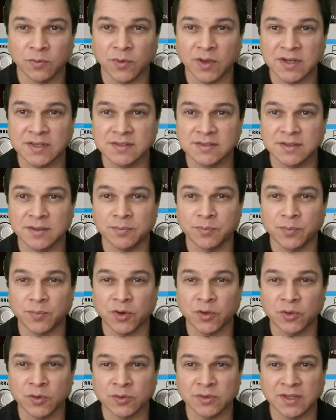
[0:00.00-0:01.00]
what is the
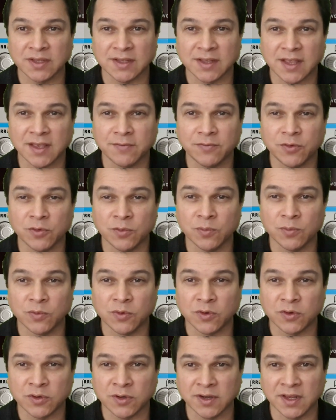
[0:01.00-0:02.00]
product that gives you
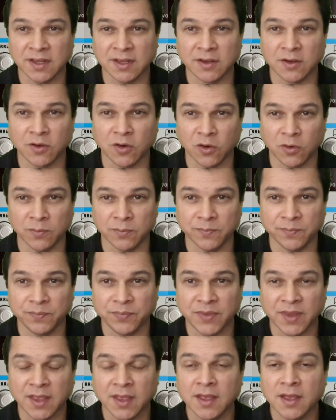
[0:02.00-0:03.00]
more income,
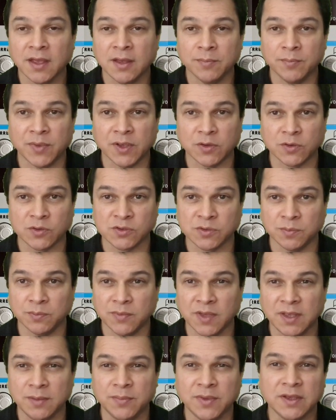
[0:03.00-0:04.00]
because
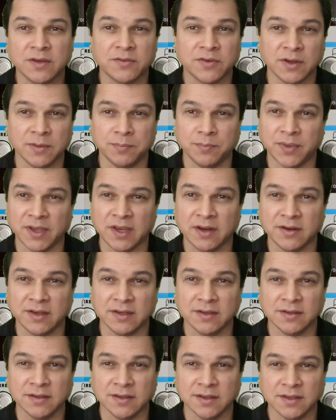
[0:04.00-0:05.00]
maybe
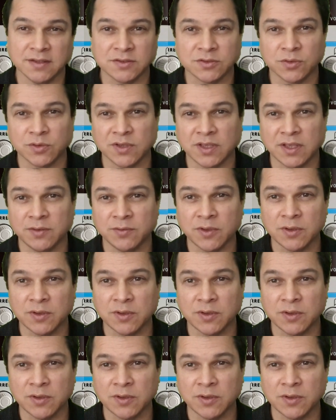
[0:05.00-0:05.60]
repairing is not